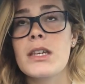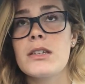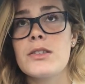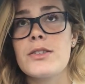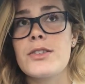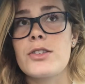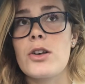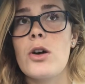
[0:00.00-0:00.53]

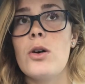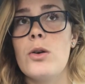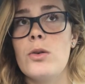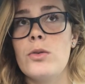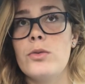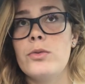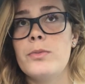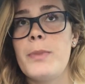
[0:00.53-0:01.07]

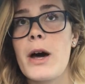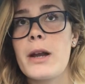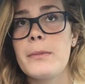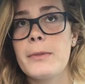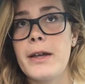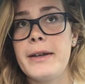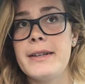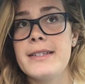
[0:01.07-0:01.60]
so
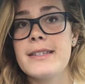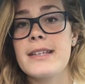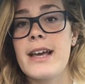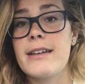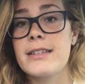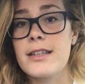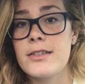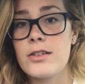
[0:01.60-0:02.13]
bottom line is
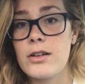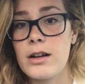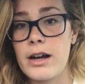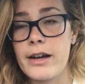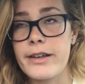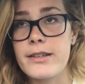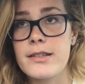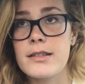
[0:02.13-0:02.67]

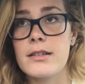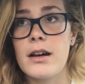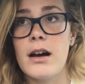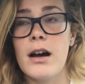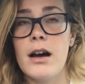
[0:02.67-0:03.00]
SSRIs,